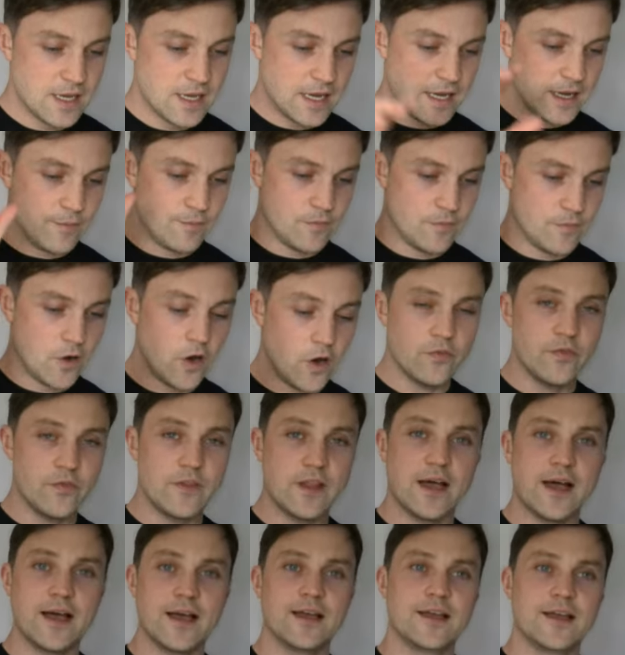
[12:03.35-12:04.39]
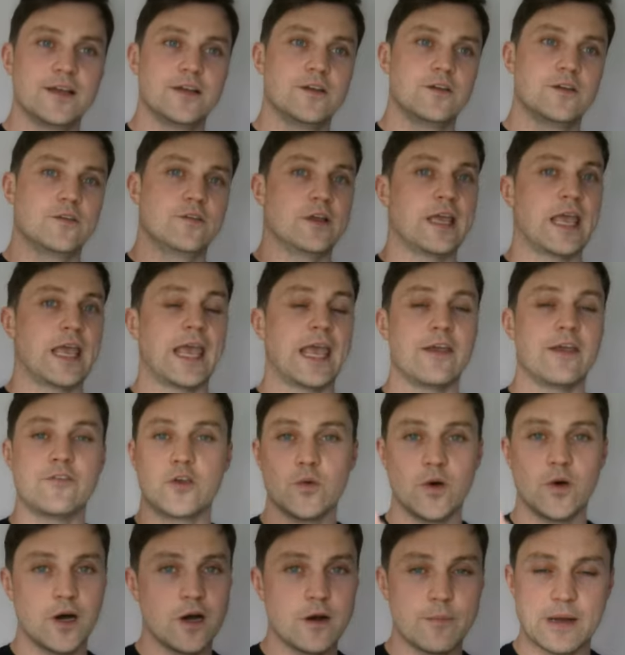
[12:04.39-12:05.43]
On that, if
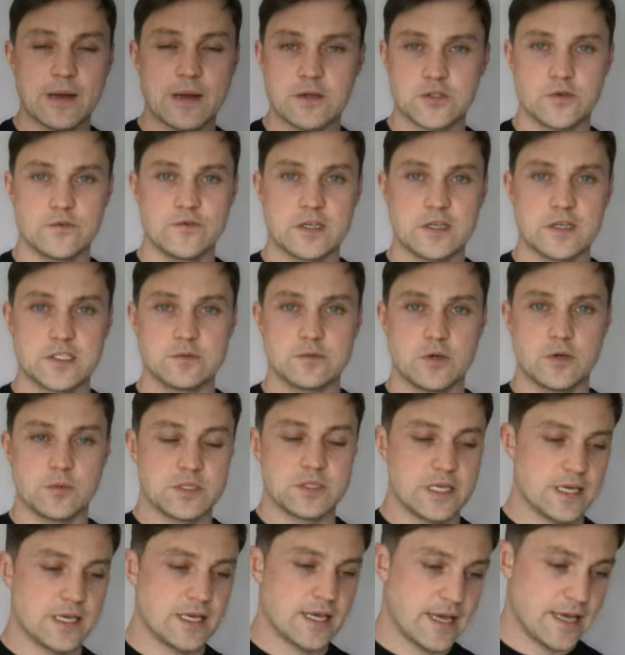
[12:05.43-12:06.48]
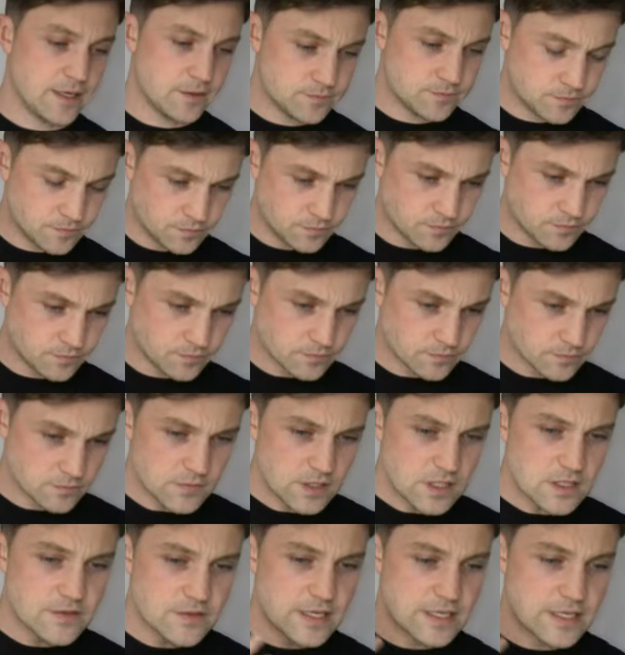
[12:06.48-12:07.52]
you about to invest in property, okay,
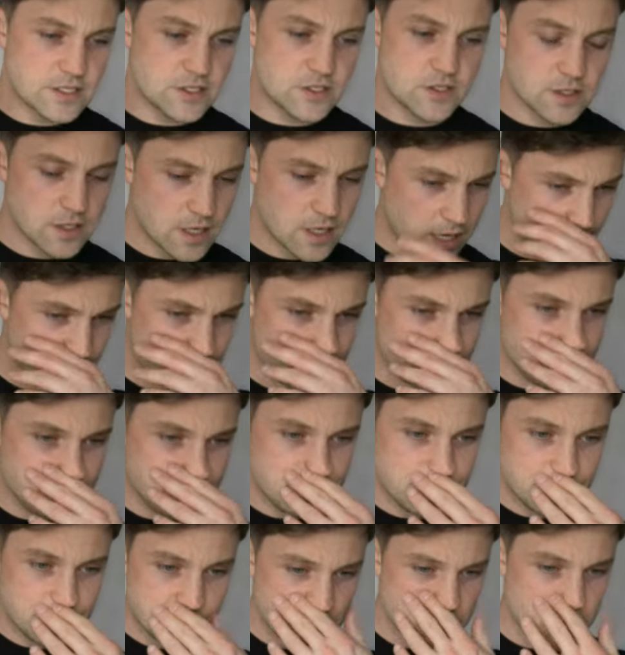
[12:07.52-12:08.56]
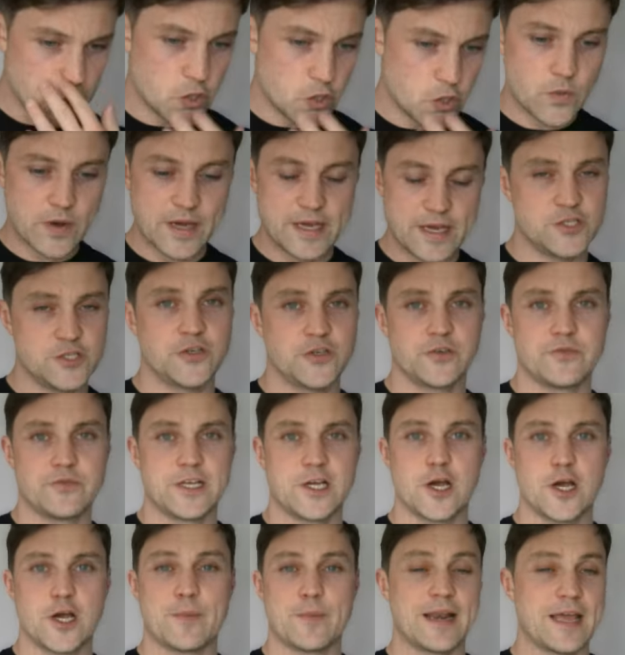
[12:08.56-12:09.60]
there's two ways you can
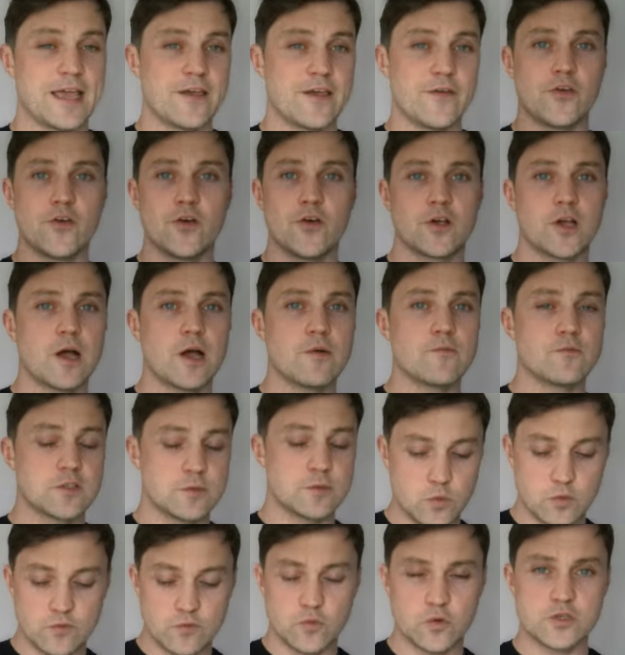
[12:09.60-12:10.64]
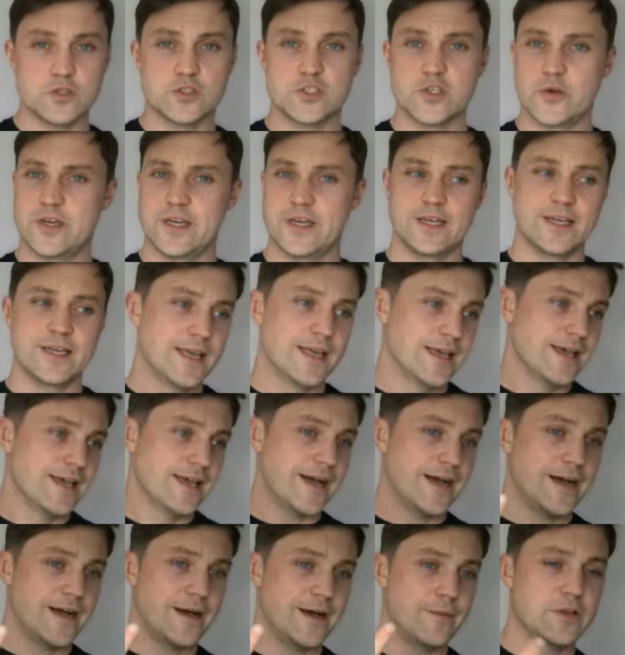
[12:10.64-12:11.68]
really go about it. If you're comfortable with what you're doing,
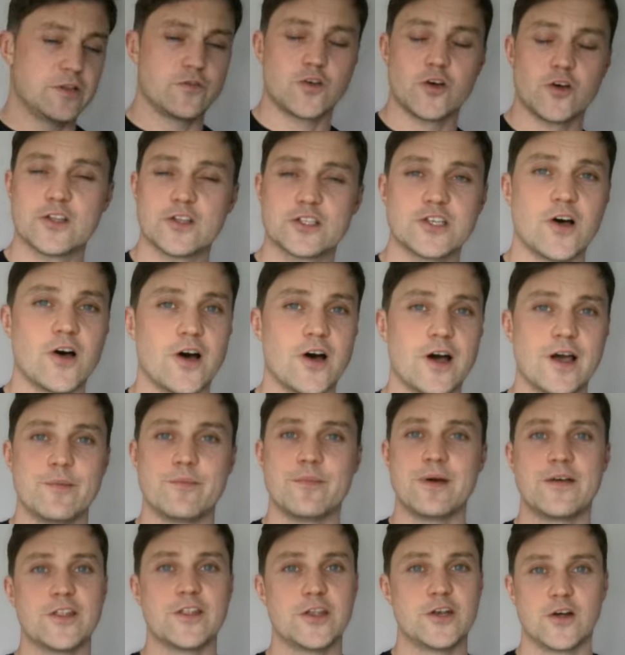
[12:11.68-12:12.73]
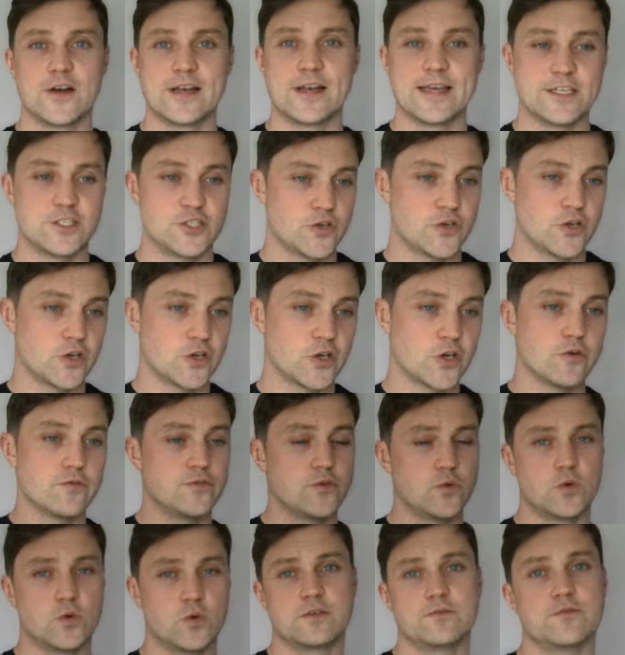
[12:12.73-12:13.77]
and you've got the time and the knowledge, you can go
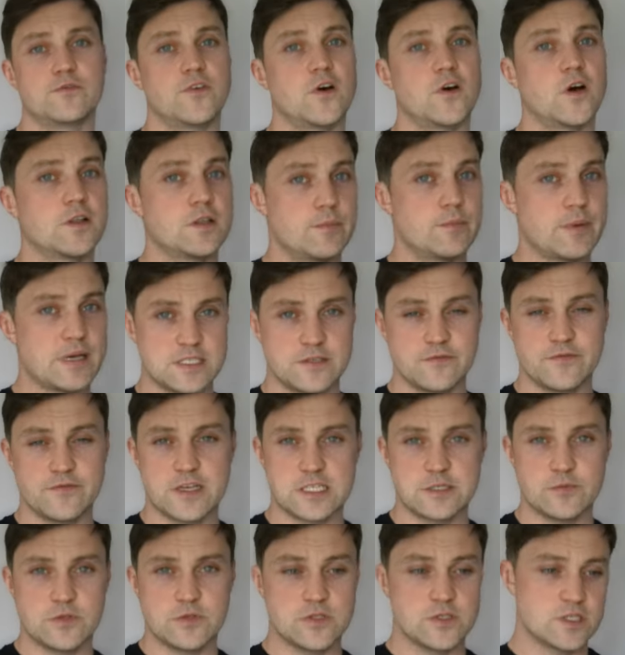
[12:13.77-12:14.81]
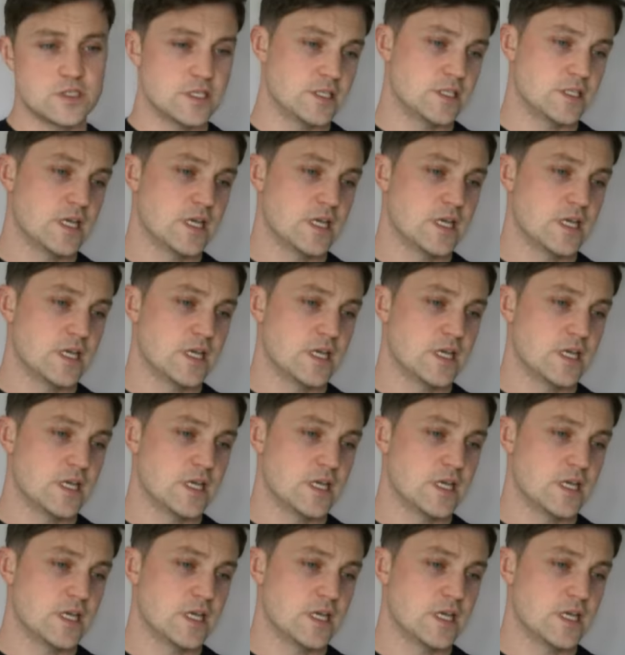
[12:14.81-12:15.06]
forward and find the best investments.